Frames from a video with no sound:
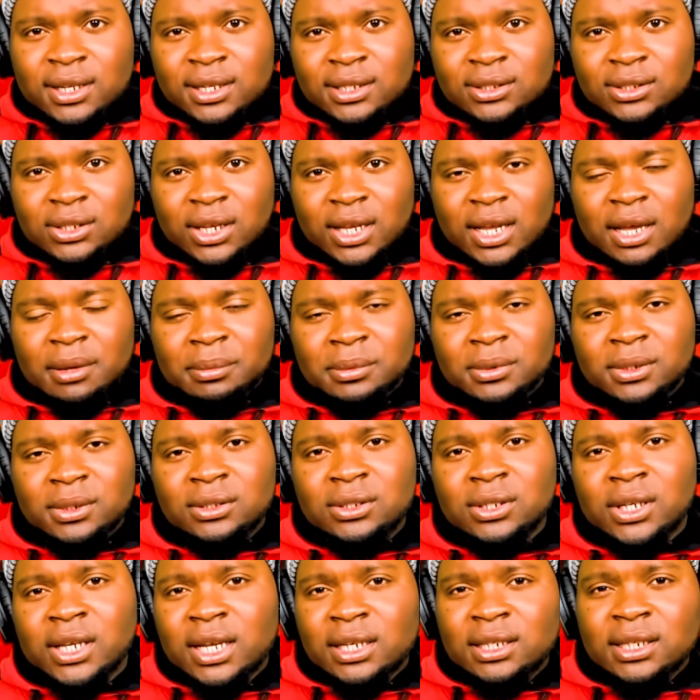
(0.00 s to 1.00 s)
to
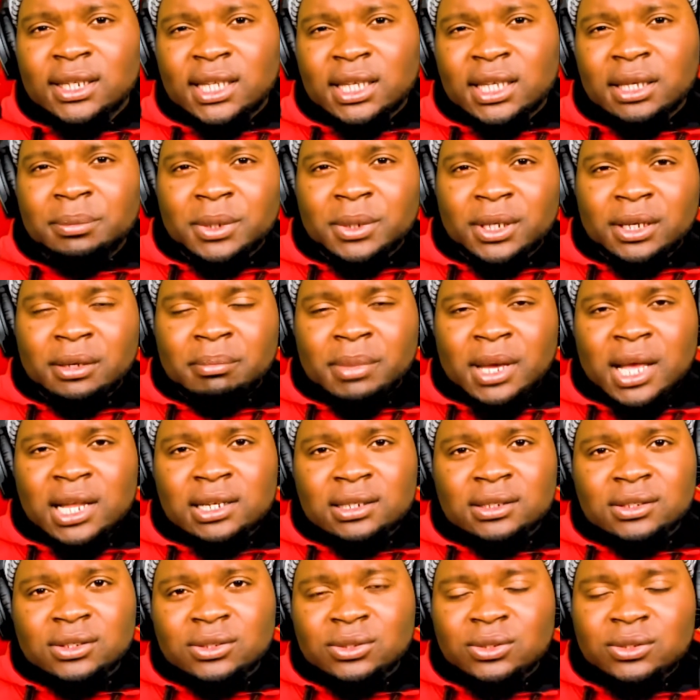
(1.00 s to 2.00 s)
kind of keep it in
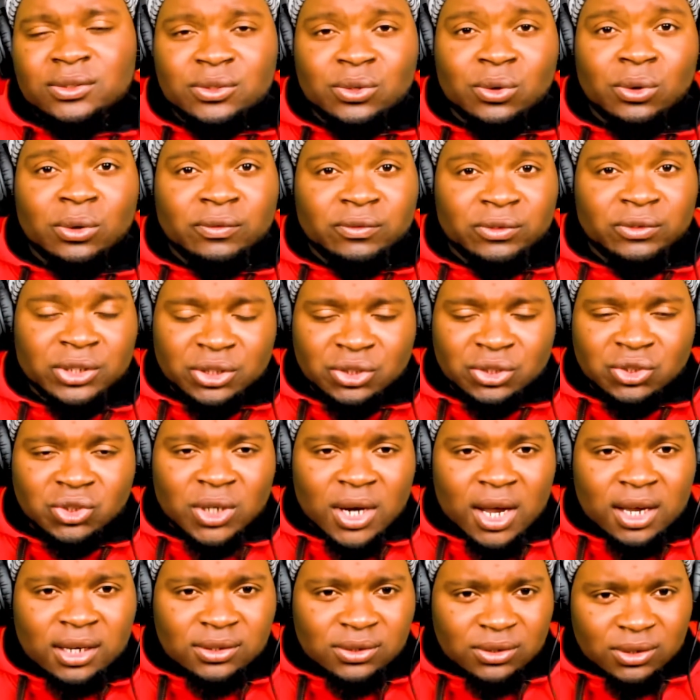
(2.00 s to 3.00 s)
balance. So it's good for the
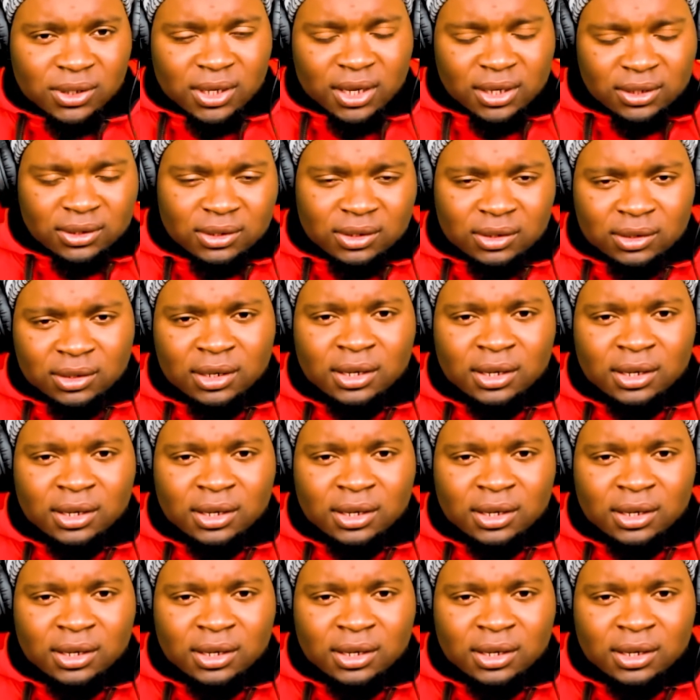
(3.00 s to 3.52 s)
track to kind of,